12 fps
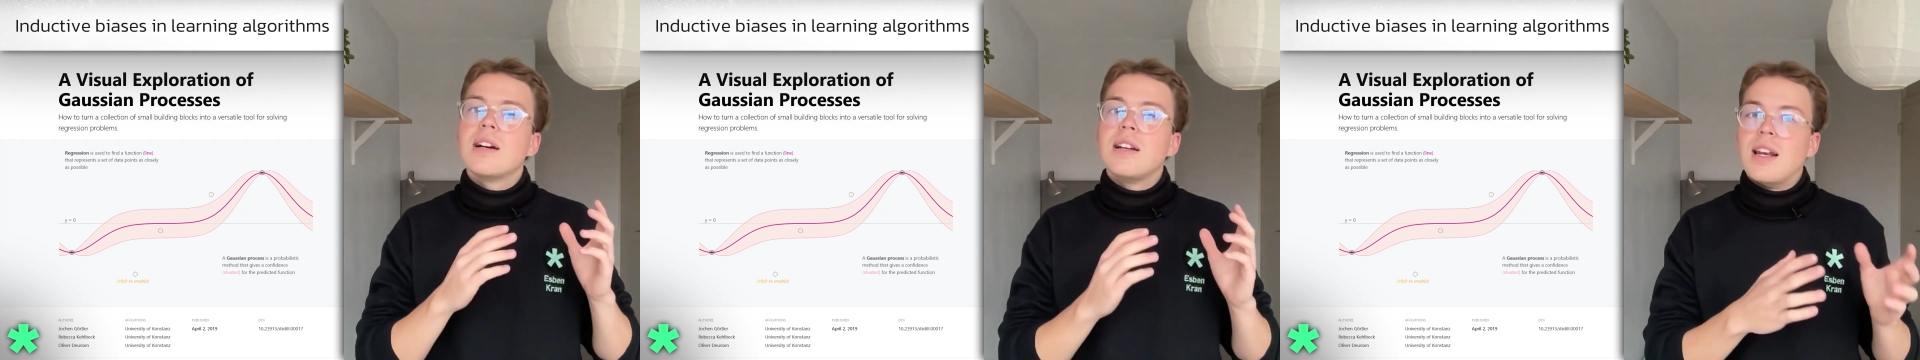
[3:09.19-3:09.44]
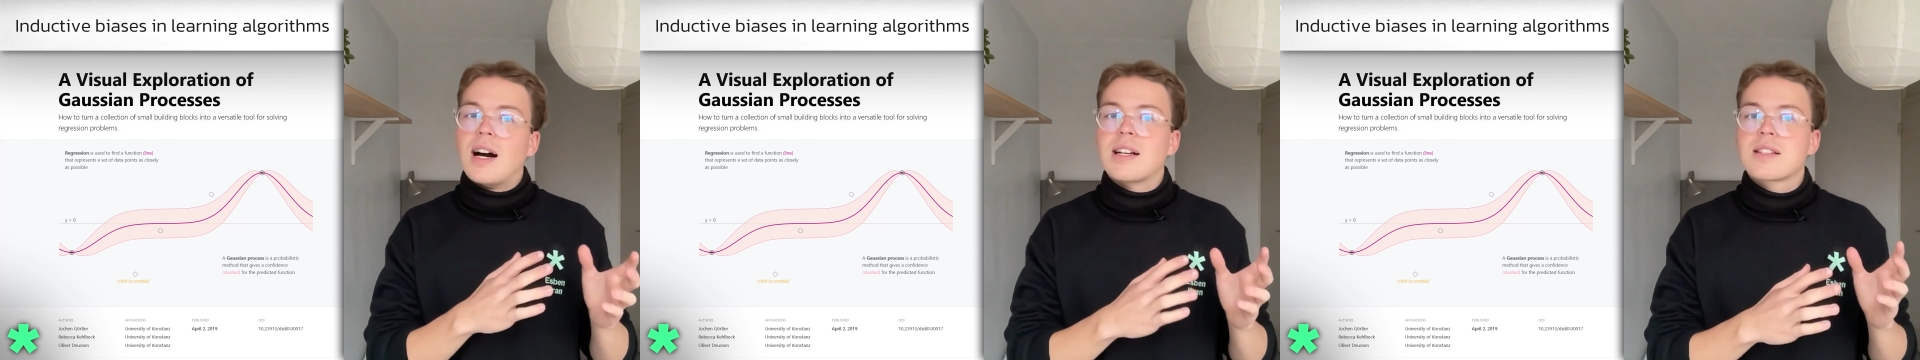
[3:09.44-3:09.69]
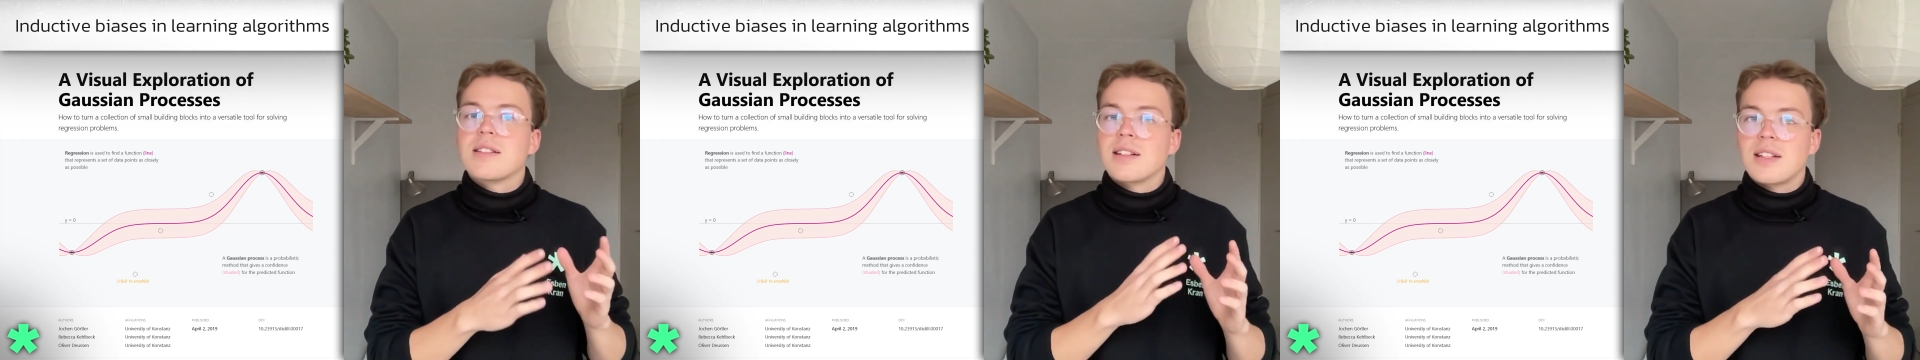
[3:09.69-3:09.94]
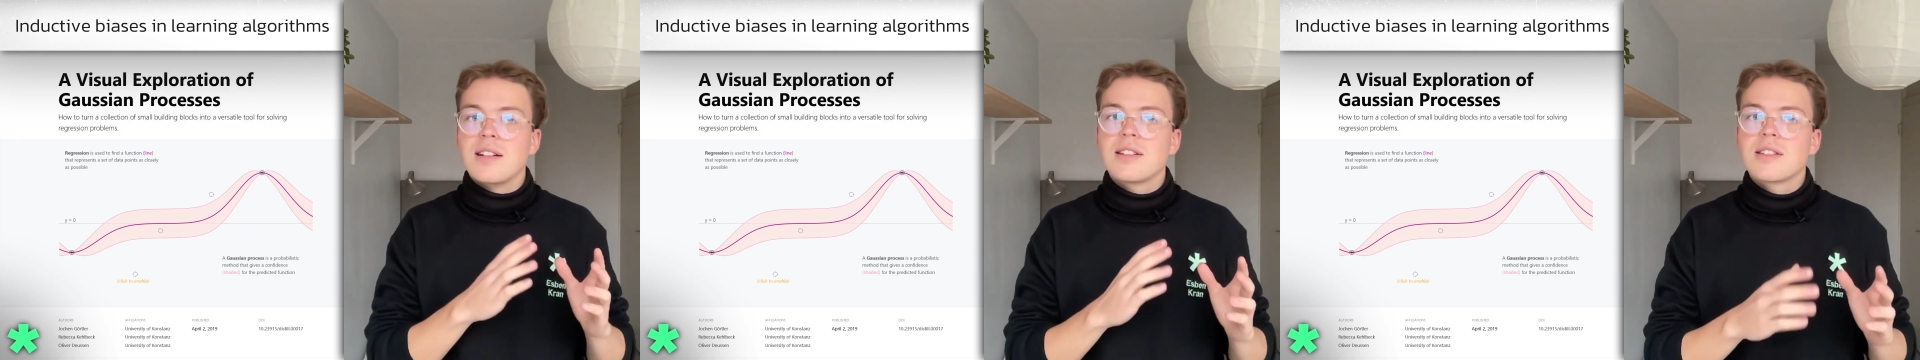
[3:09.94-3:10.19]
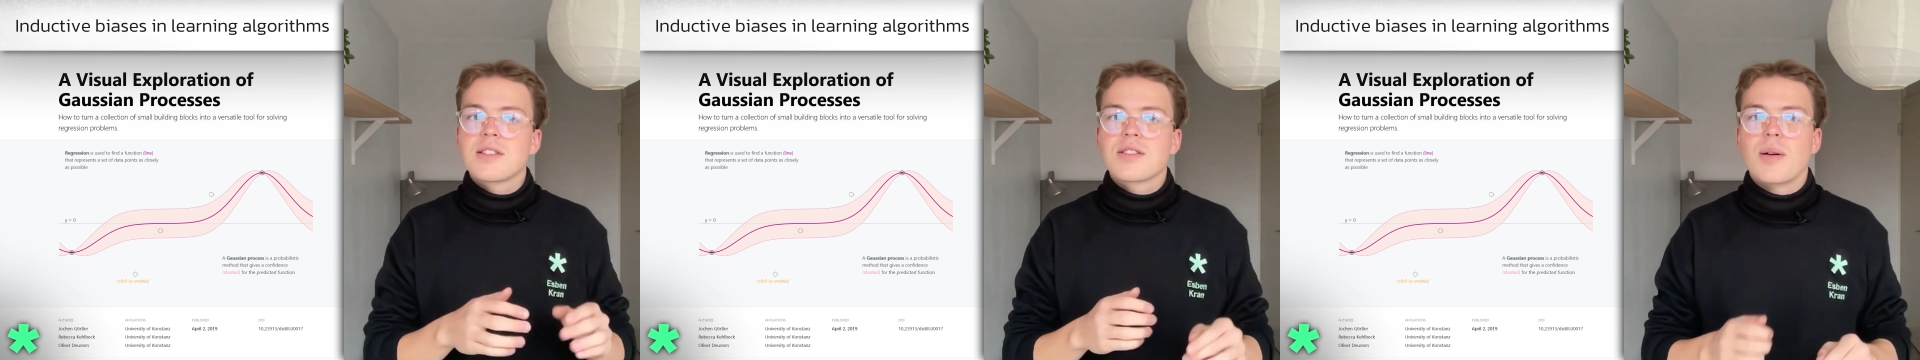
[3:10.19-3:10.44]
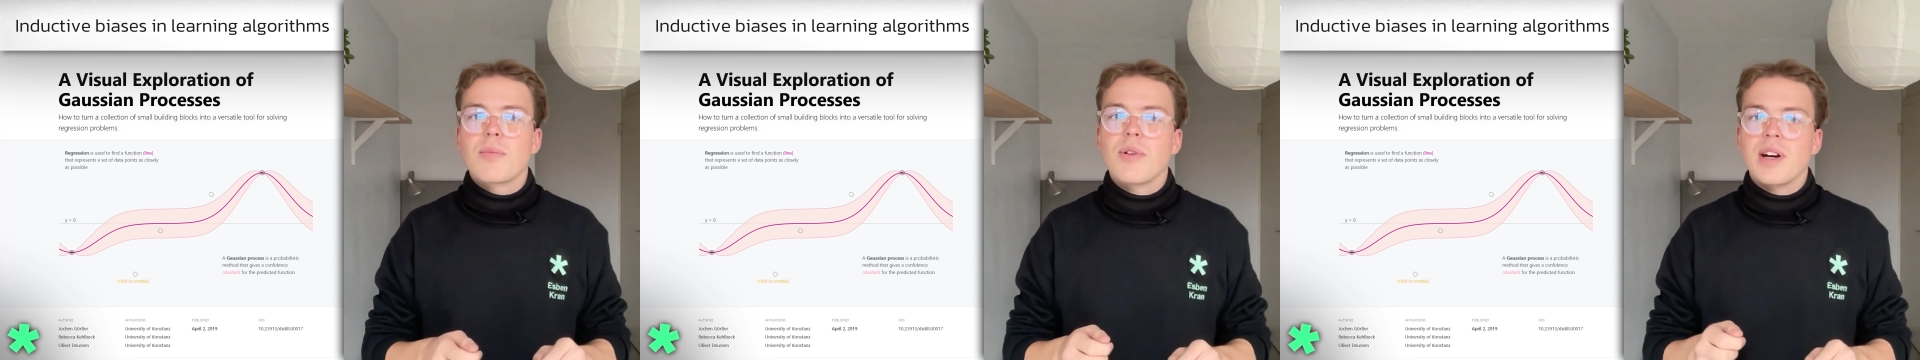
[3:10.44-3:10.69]
Larson and Gillen
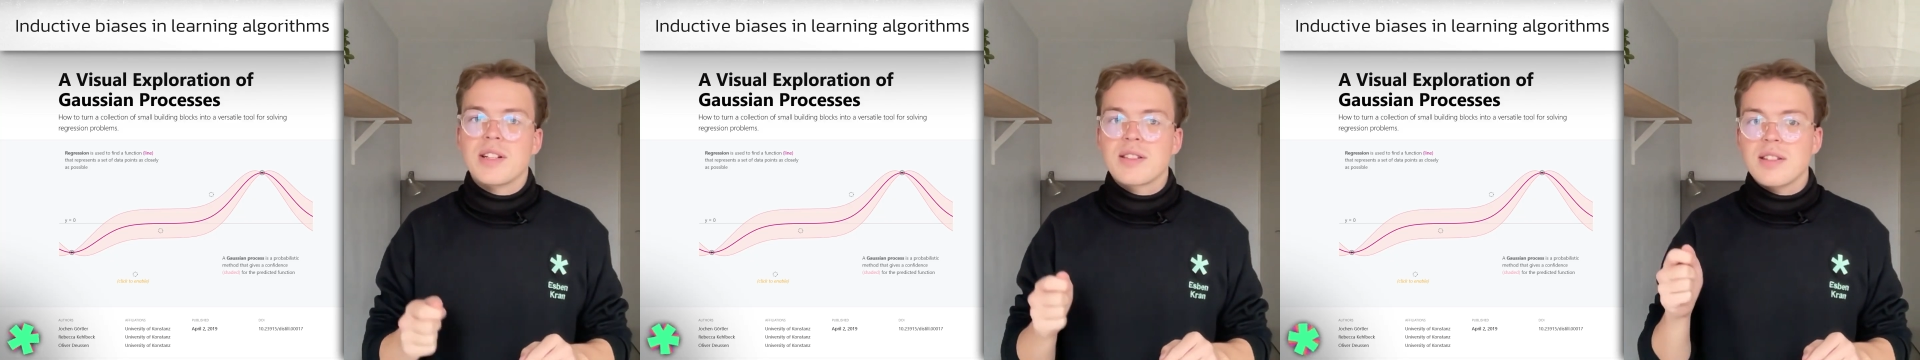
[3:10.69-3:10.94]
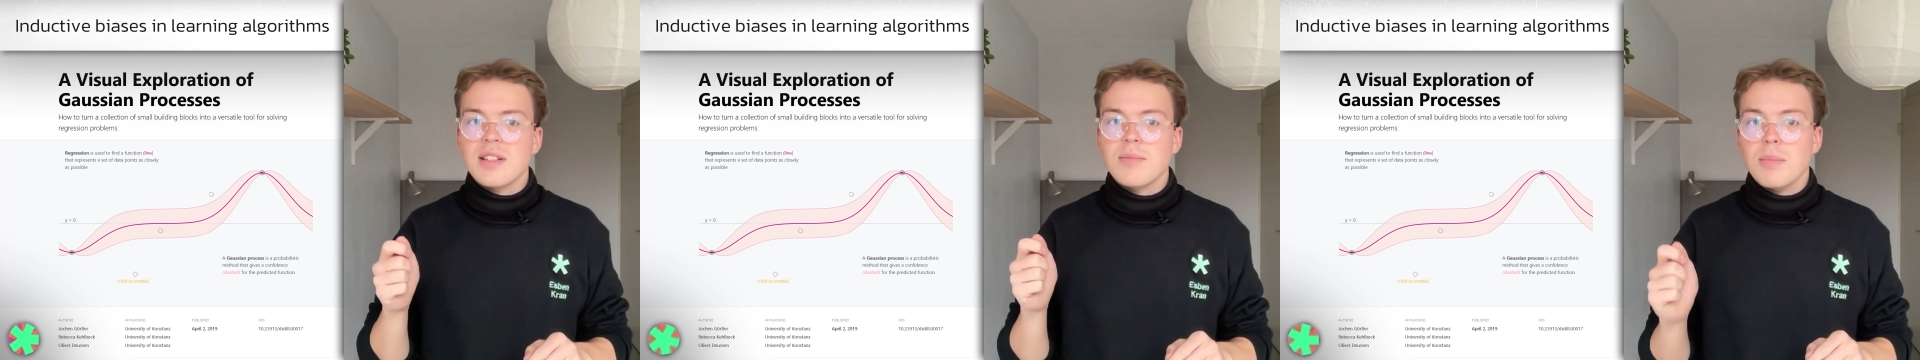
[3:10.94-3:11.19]
summarize the